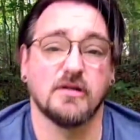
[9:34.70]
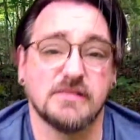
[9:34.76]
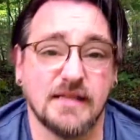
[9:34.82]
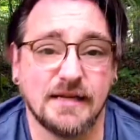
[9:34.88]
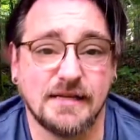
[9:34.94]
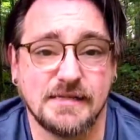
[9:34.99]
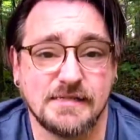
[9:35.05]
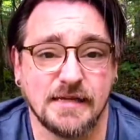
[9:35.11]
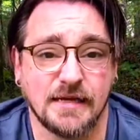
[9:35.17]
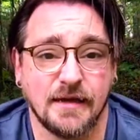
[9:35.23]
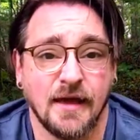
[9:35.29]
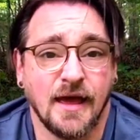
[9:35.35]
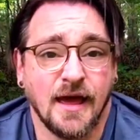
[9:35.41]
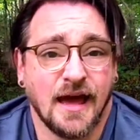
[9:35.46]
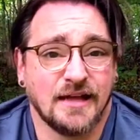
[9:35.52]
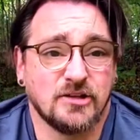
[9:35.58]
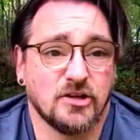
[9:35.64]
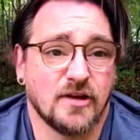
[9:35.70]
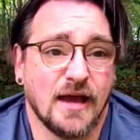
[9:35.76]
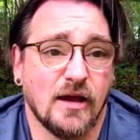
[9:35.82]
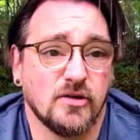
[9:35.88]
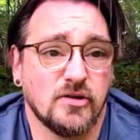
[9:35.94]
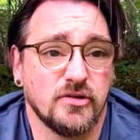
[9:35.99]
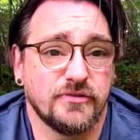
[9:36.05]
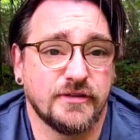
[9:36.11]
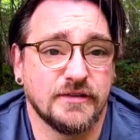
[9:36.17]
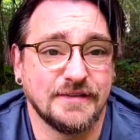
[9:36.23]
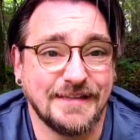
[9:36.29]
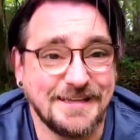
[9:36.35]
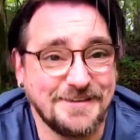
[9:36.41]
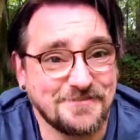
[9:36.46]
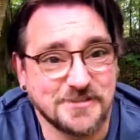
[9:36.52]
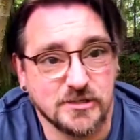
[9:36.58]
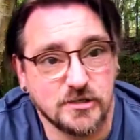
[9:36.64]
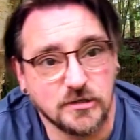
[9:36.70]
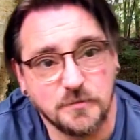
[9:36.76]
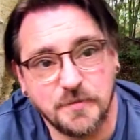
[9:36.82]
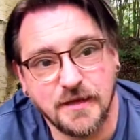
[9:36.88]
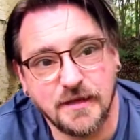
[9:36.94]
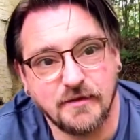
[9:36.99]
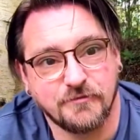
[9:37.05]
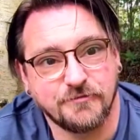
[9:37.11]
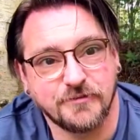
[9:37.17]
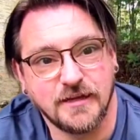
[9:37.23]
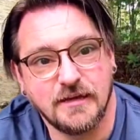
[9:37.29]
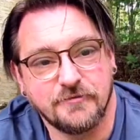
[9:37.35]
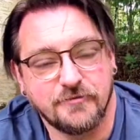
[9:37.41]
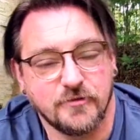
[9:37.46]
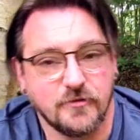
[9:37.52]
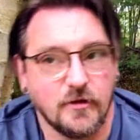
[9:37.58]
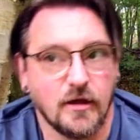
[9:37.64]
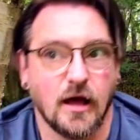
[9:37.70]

like I say, I don't know how good the leaves are going to be at flavour,